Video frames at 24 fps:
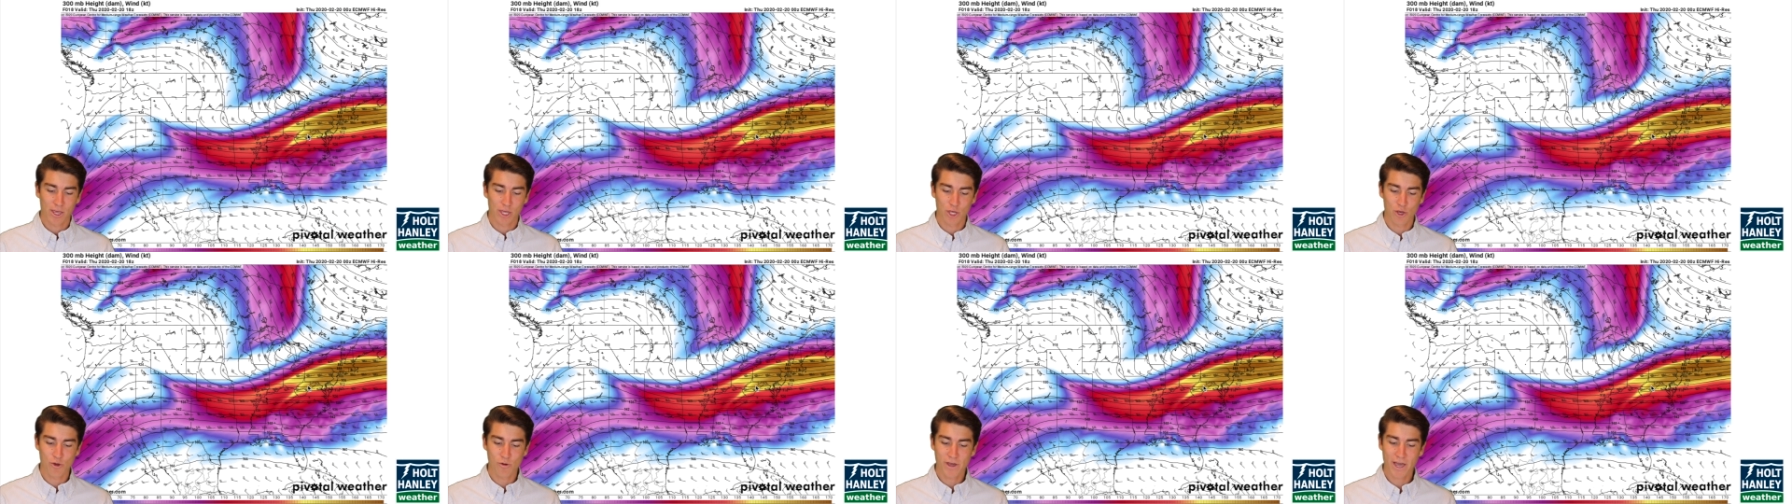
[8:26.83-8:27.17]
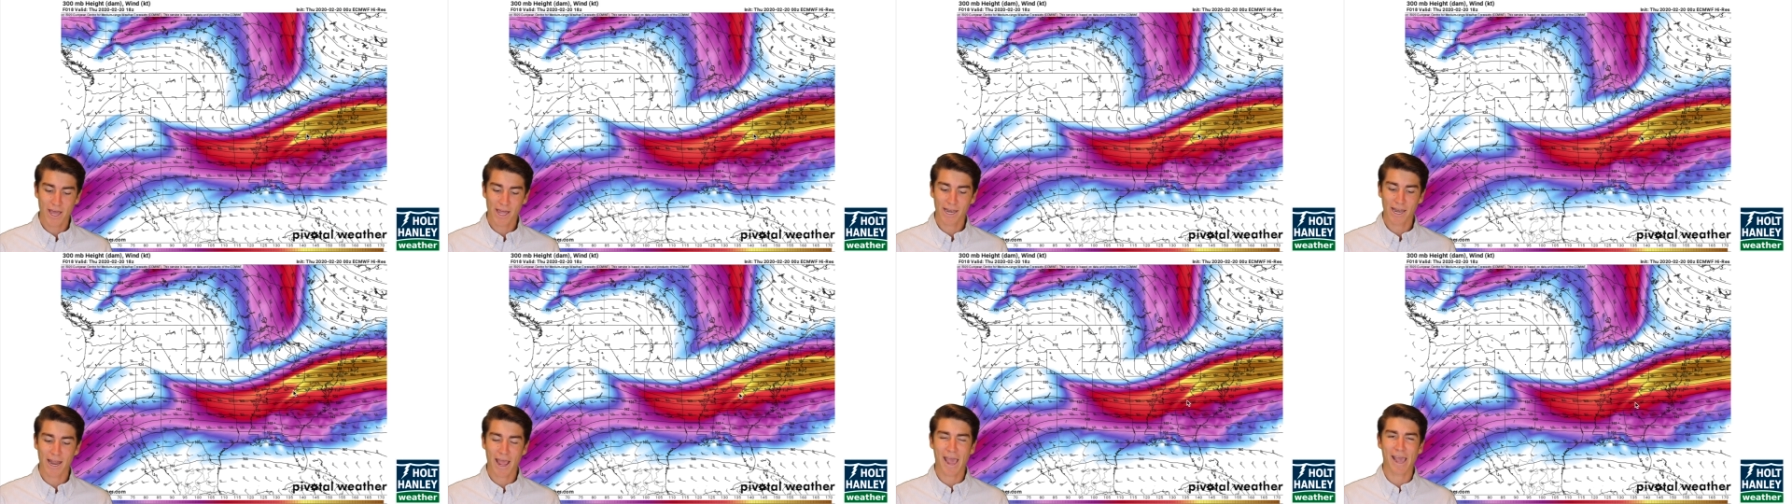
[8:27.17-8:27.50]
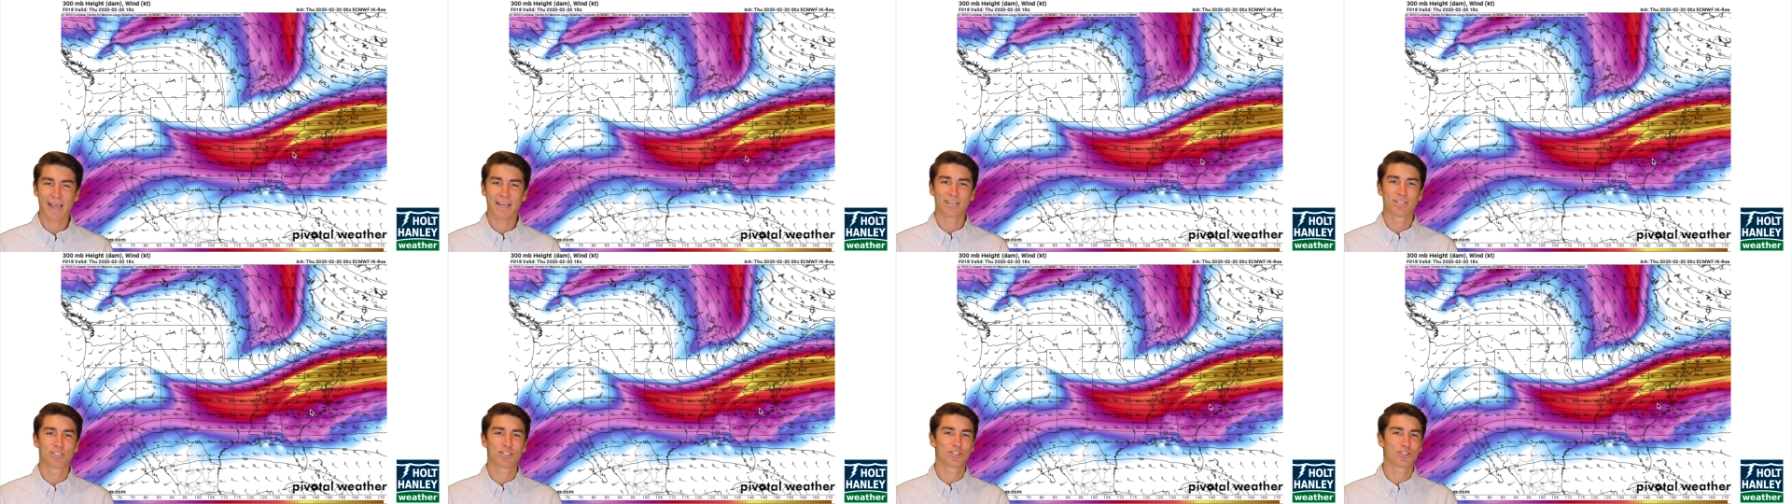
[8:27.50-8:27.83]
You get
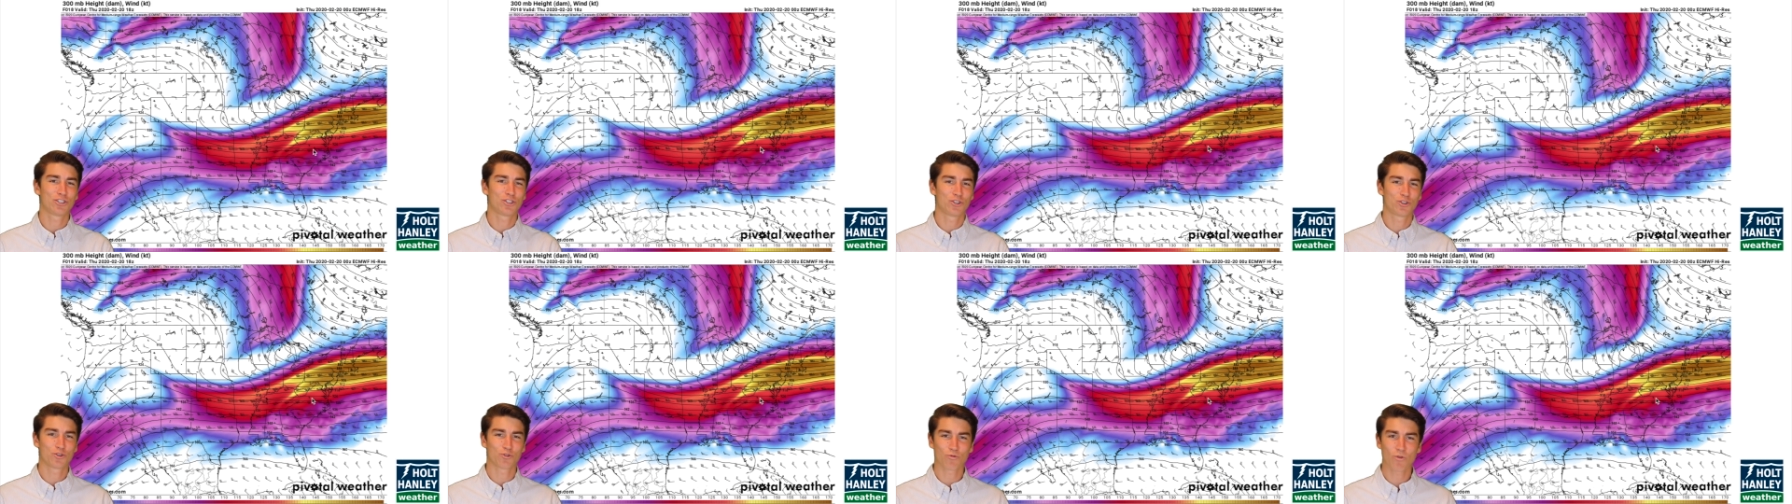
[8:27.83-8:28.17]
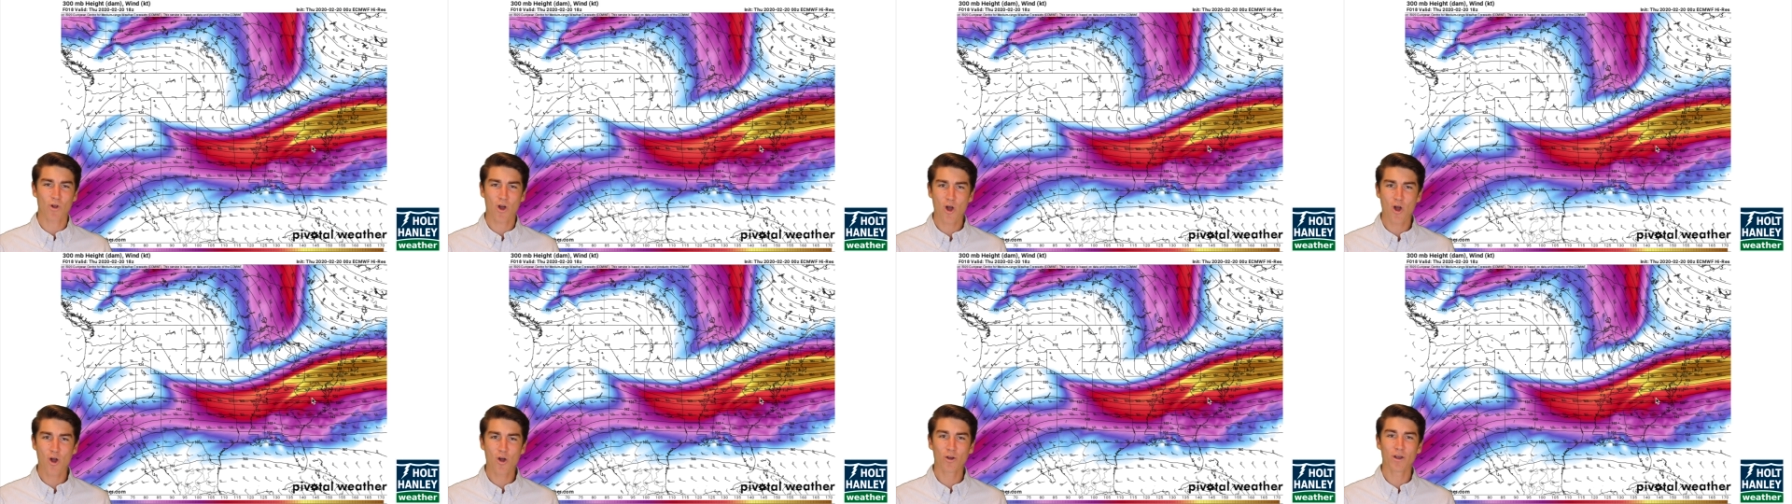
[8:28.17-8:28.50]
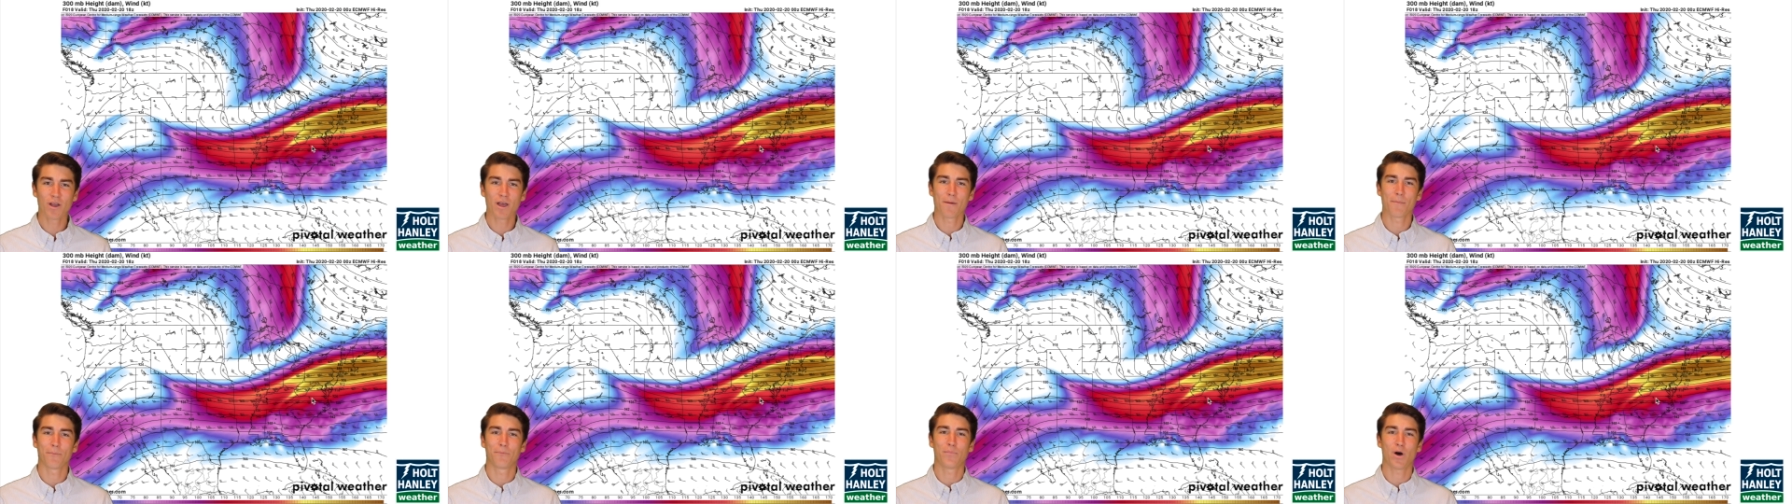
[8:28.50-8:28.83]
a
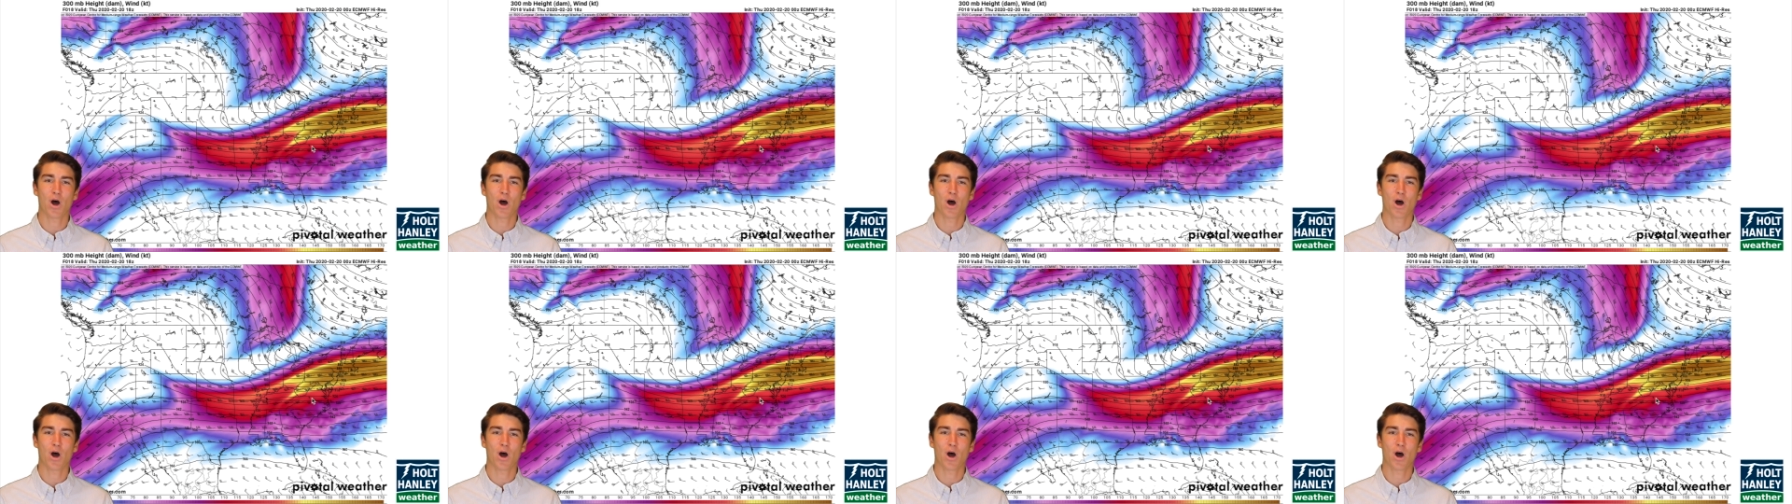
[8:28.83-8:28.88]
strong